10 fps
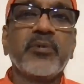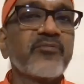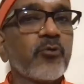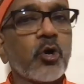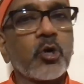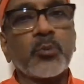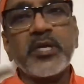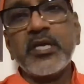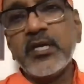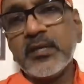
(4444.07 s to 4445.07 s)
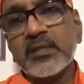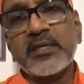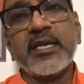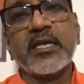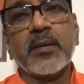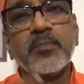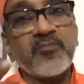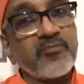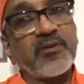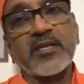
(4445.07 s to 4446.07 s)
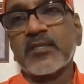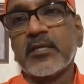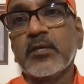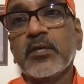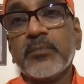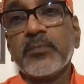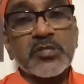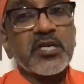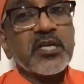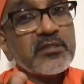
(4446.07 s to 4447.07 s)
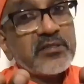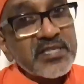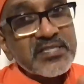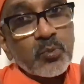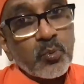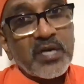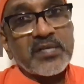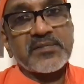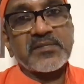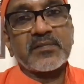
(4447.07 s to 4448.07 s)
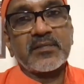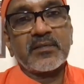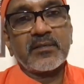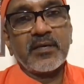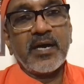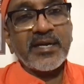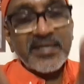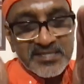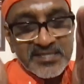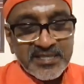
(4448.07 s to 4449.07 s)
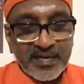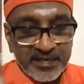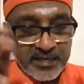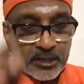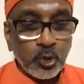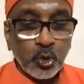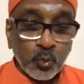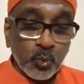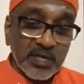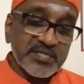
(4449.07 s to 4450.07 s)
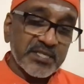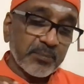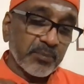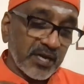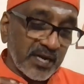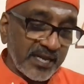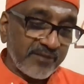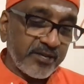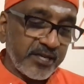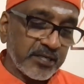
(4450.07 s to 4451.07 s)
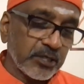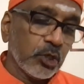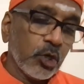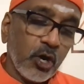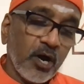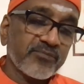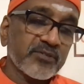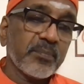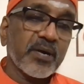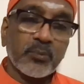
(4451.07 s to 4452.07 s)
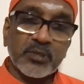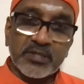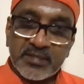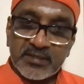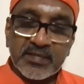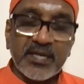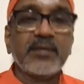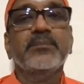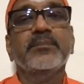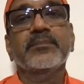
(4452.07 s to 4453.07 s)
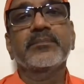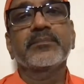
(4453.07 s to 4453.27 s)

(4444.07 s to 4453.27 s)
before we take up further. Because this verse, understanding verse number 11 of the Bhagavad Gita,